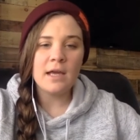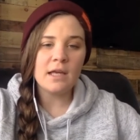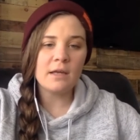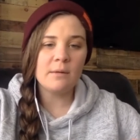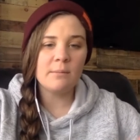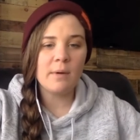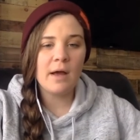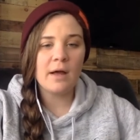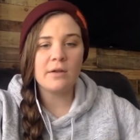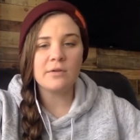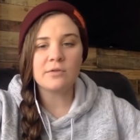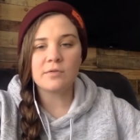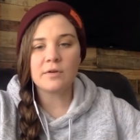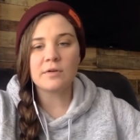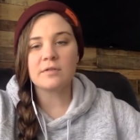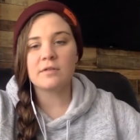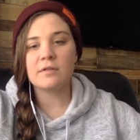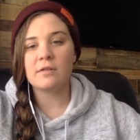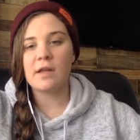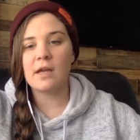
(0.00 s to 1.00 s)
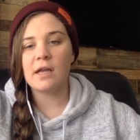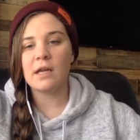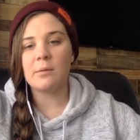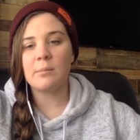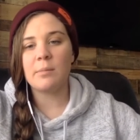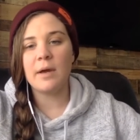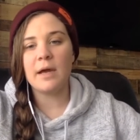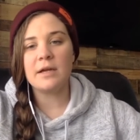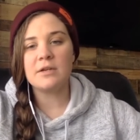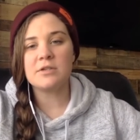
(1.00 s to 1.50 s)
emails versus
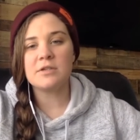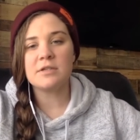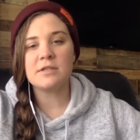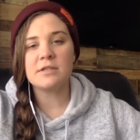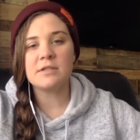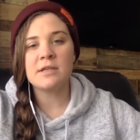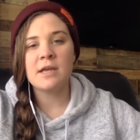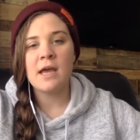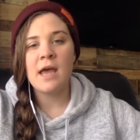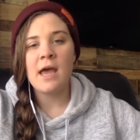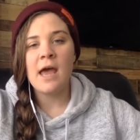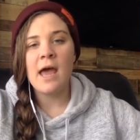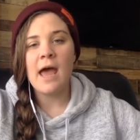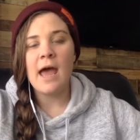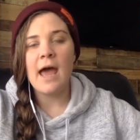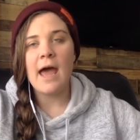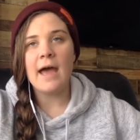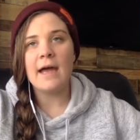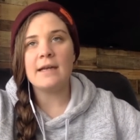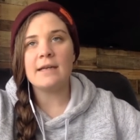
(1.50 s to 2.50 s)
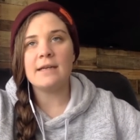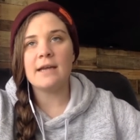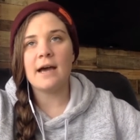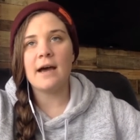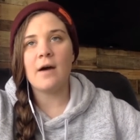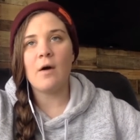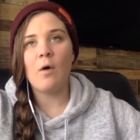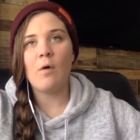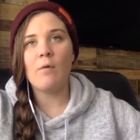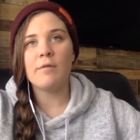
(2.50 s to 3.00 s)
landing pages. And
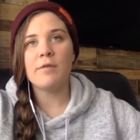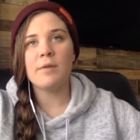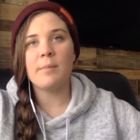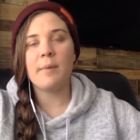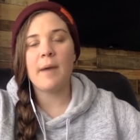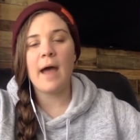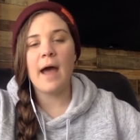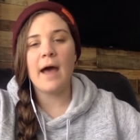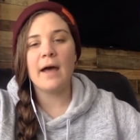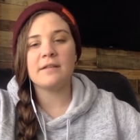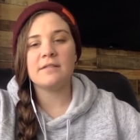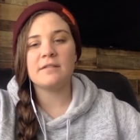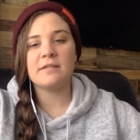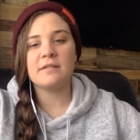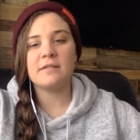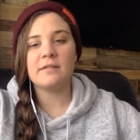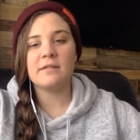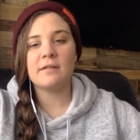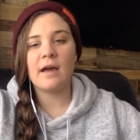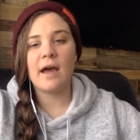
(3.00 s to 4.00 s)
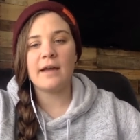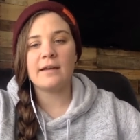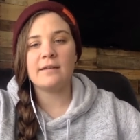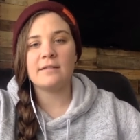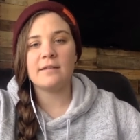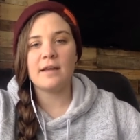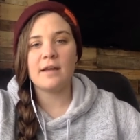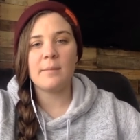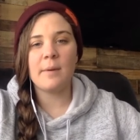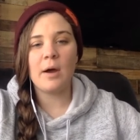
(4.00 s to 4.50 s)
over the past, I'd
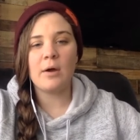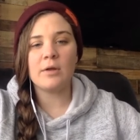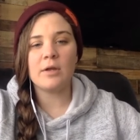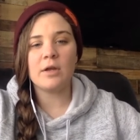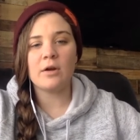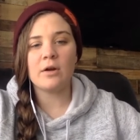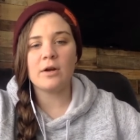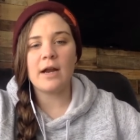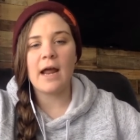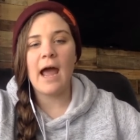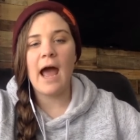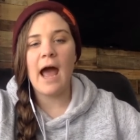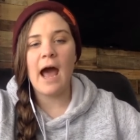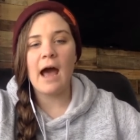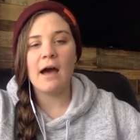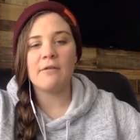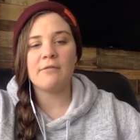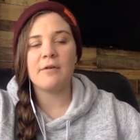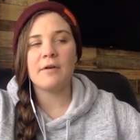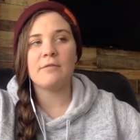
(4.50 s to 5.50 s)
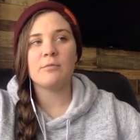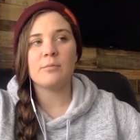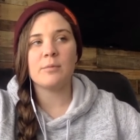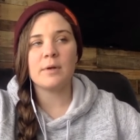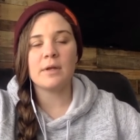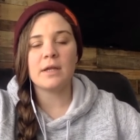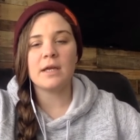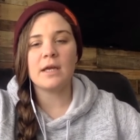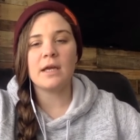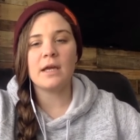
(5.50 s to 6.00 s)
say about year and a half, I've
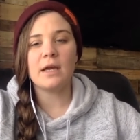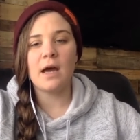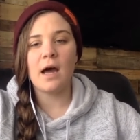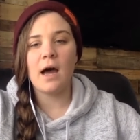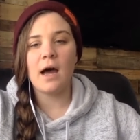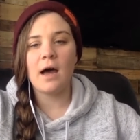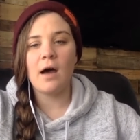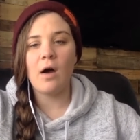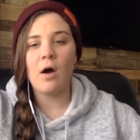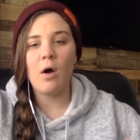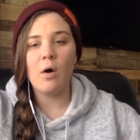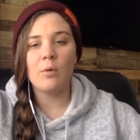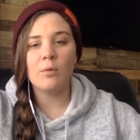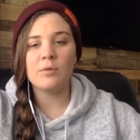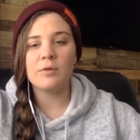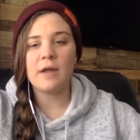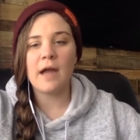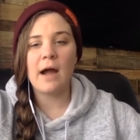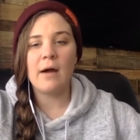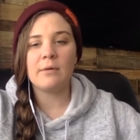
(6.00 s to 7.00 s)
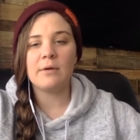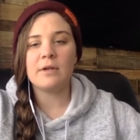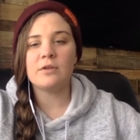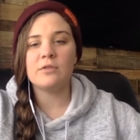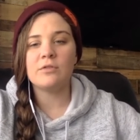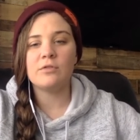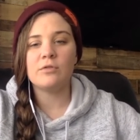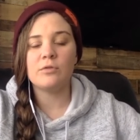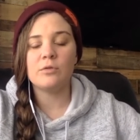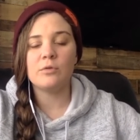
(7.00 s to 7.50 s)
really honed down
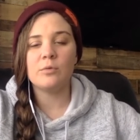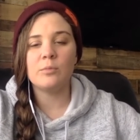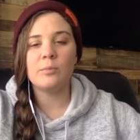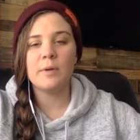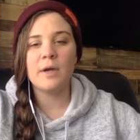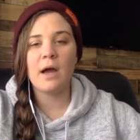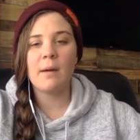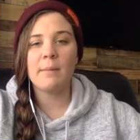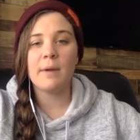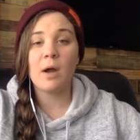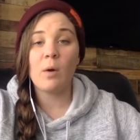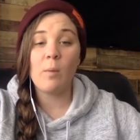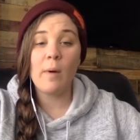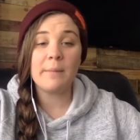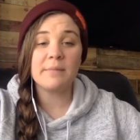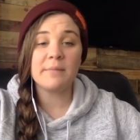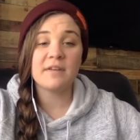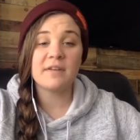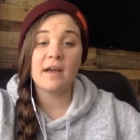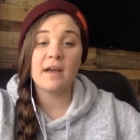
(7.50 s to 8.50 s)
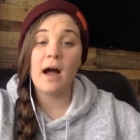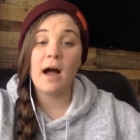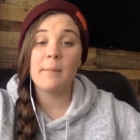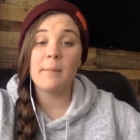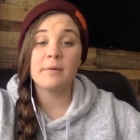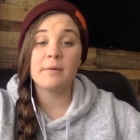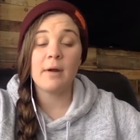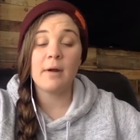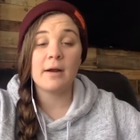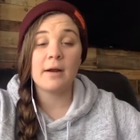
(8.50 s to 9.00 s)
into becoming a website
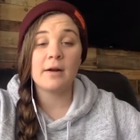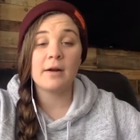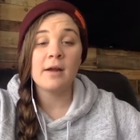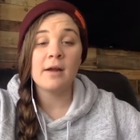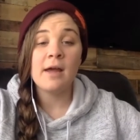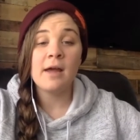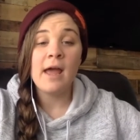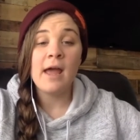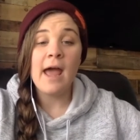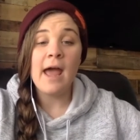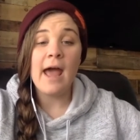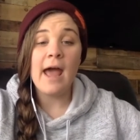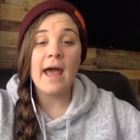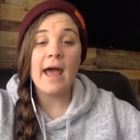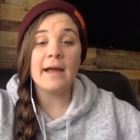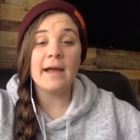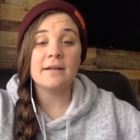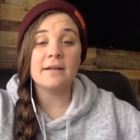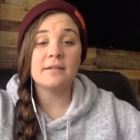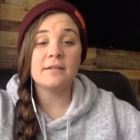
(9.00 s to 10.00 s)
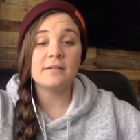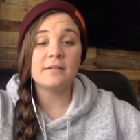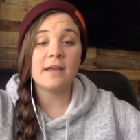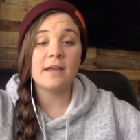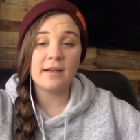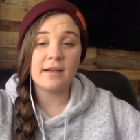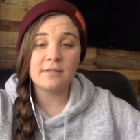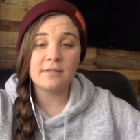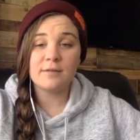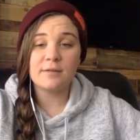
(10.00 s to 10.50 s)
copywriter and
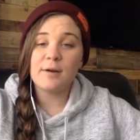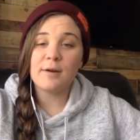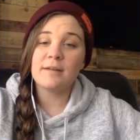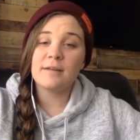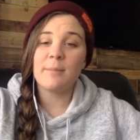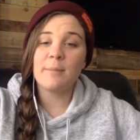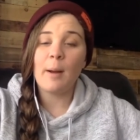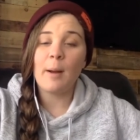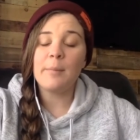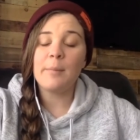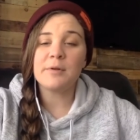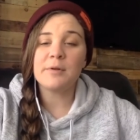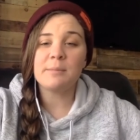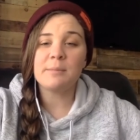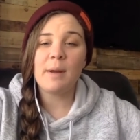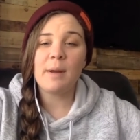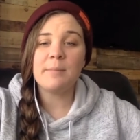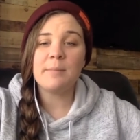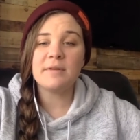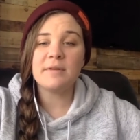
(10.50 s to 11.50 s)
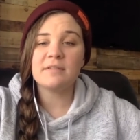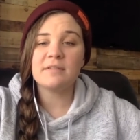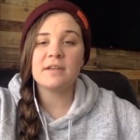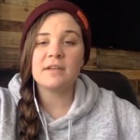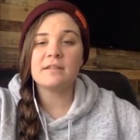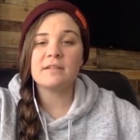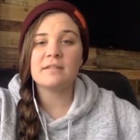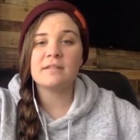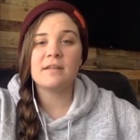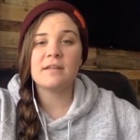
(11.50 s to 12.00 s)
getting serious about building my
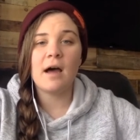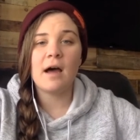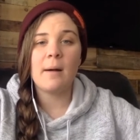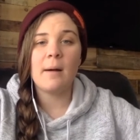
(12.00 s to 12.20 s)
business,